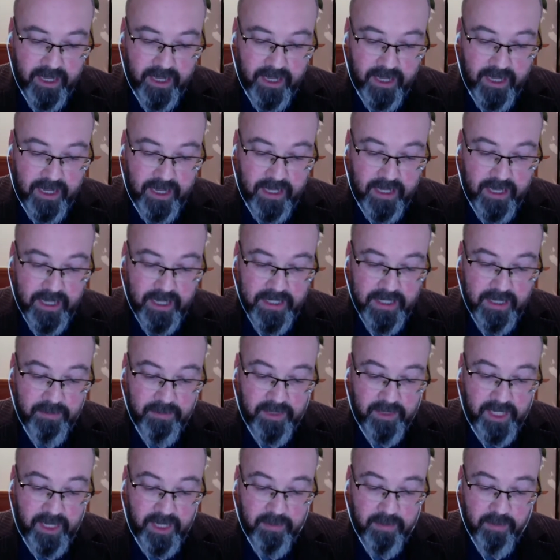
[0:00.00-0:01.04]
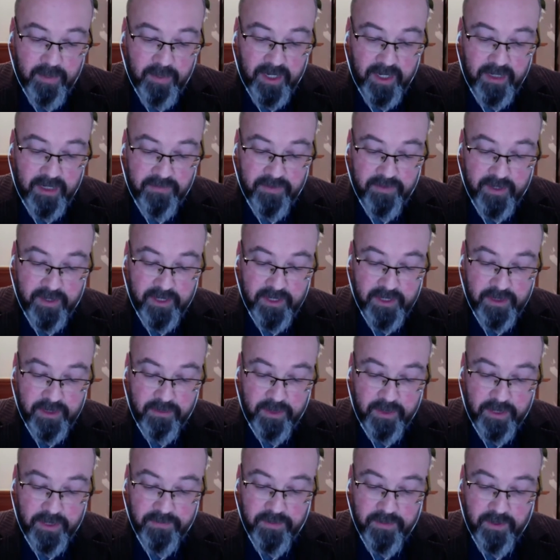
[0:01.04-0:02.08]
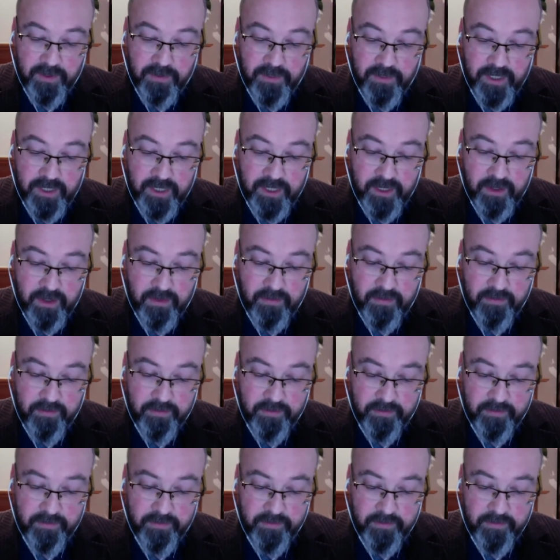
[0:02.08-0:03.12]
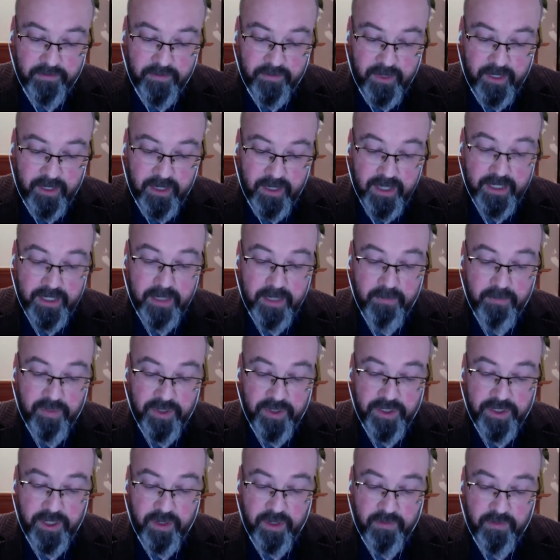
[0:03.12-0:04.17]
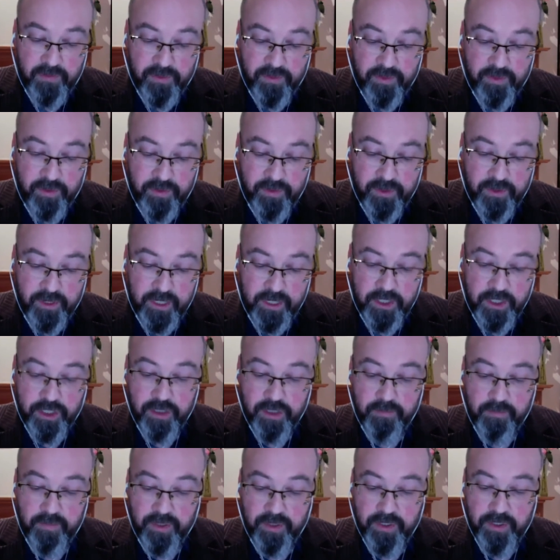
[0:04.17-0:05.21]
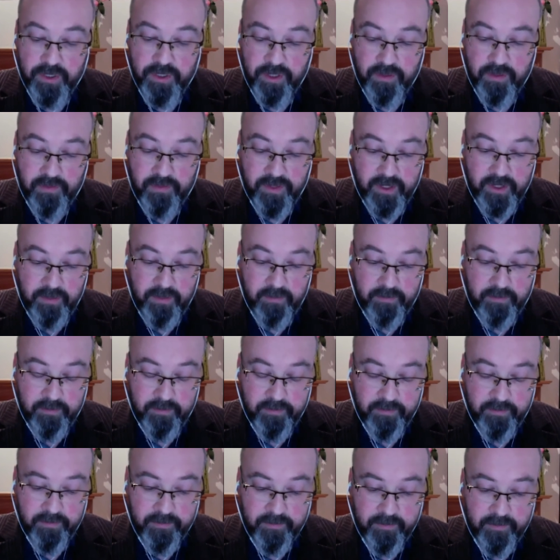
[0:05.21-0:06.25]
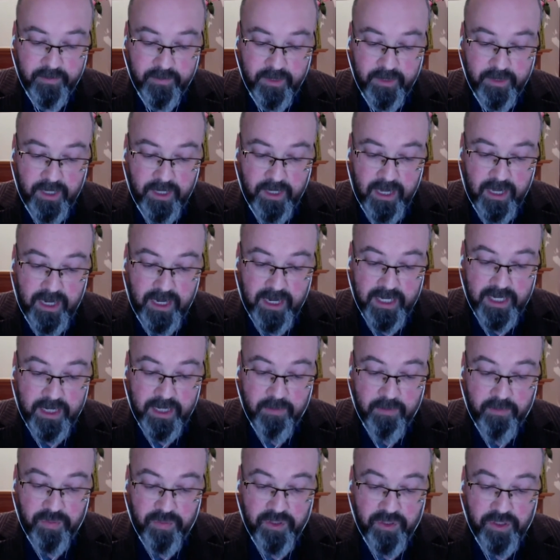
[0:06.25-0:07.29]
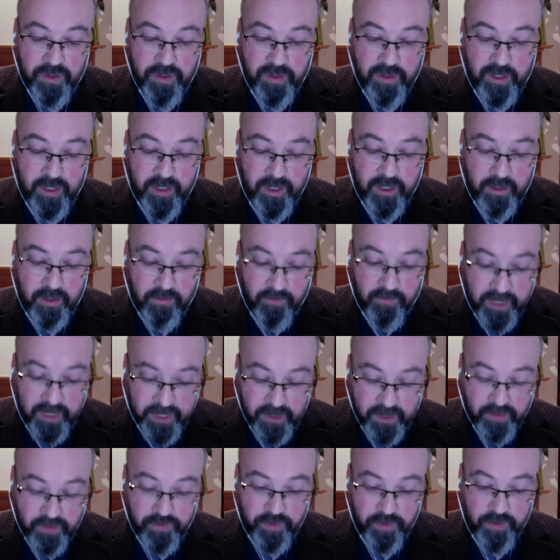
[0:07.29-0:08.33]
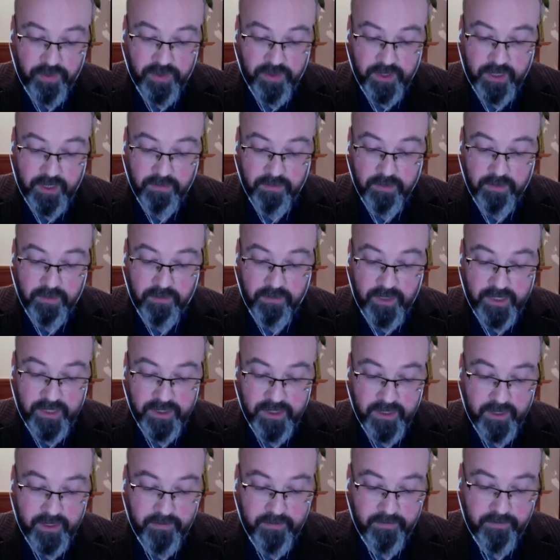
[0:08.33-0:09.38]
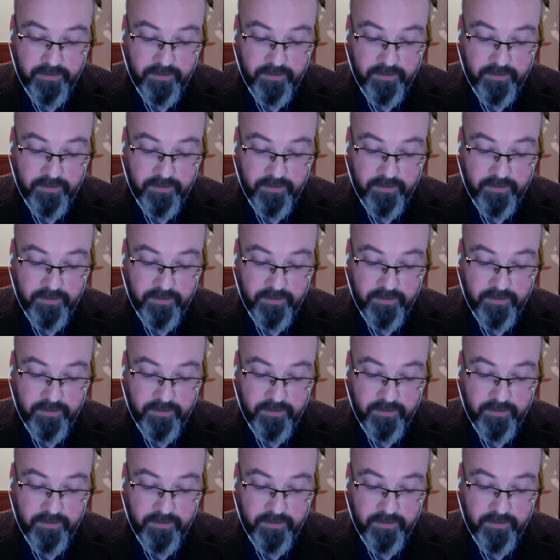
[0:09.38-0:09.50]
Let him keep my advice, which follows here. Let him preserve truth, it shall preserve him. Let him raise truth, it will raise him.